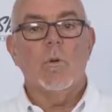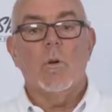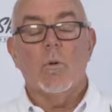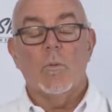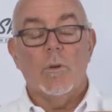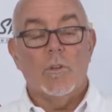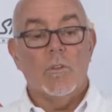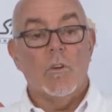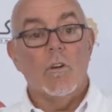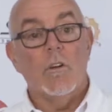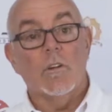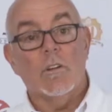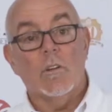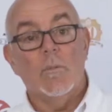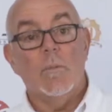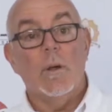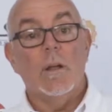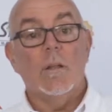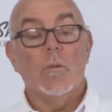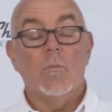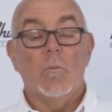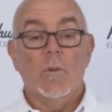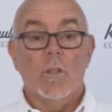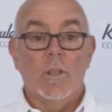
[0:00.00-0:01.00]
where we talked
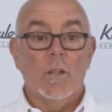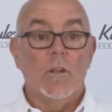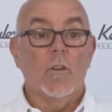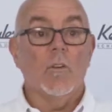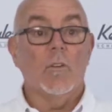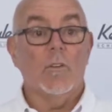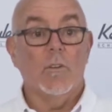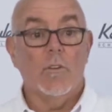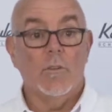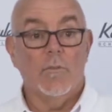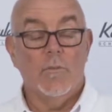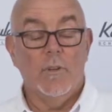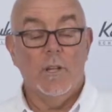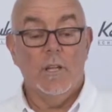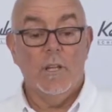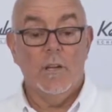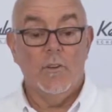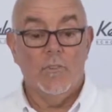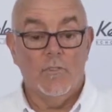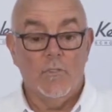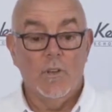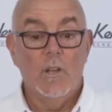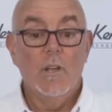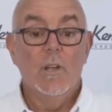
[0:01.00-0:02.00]
about in one of the earlier
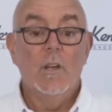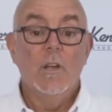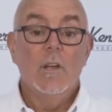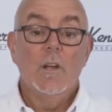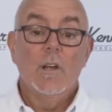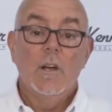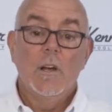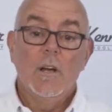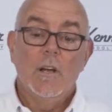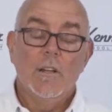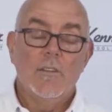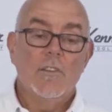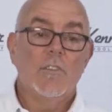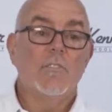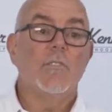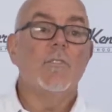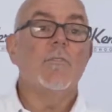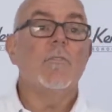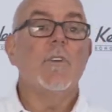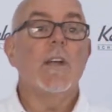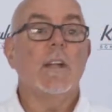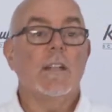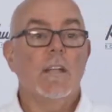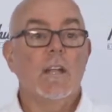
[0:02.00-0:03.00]
videos,
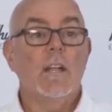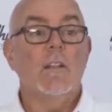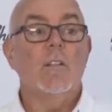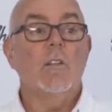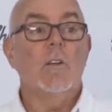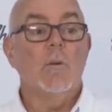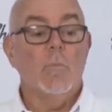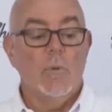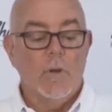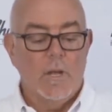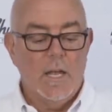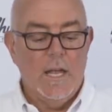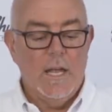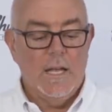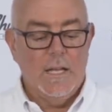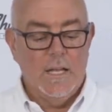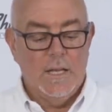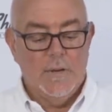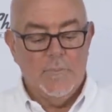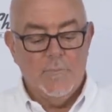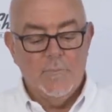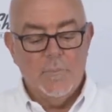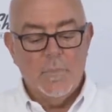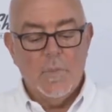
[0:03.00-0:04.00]
disinfecting and
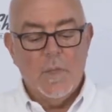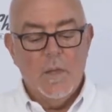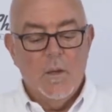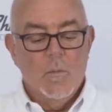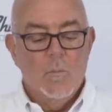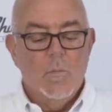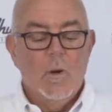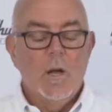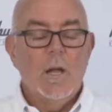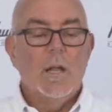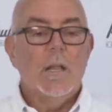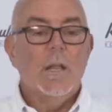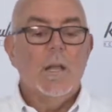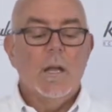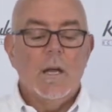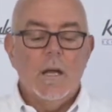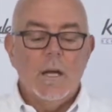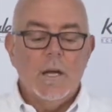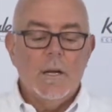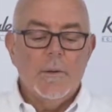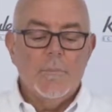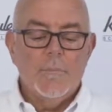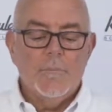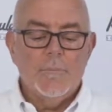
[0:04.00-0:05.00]
lubricating. But
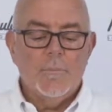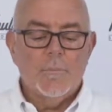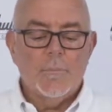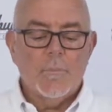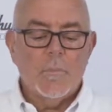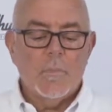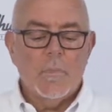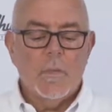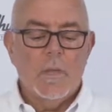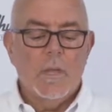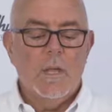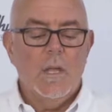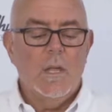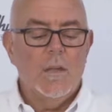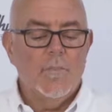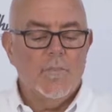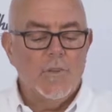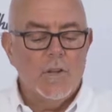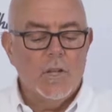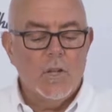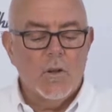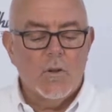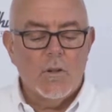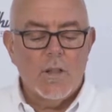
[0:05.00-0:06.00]

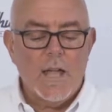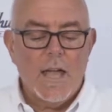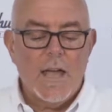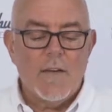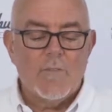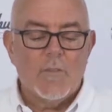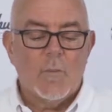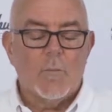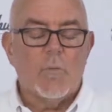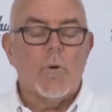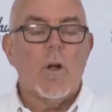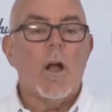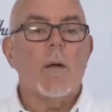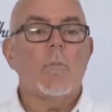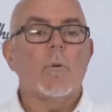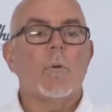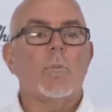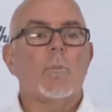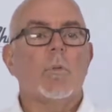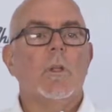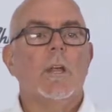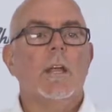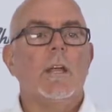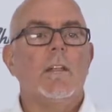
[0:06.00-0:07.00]
if you don't have the
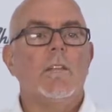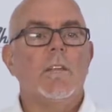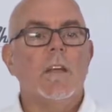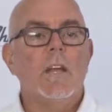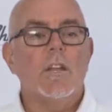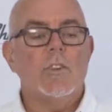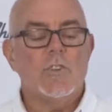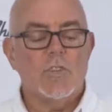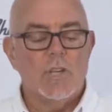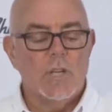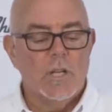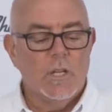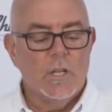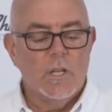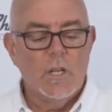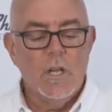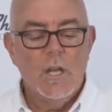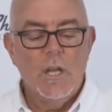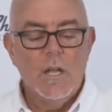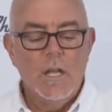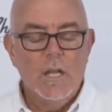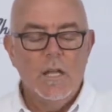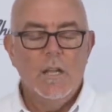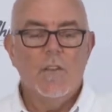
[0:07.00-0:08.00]
proper blade tension,
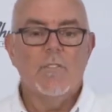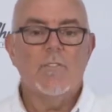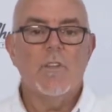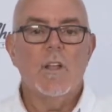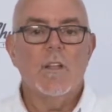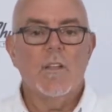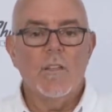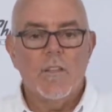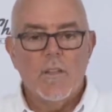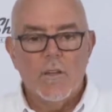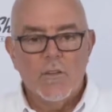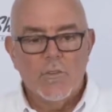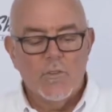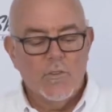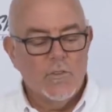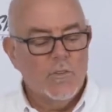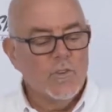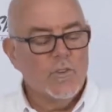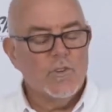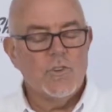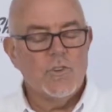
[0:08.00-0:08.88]
instead of the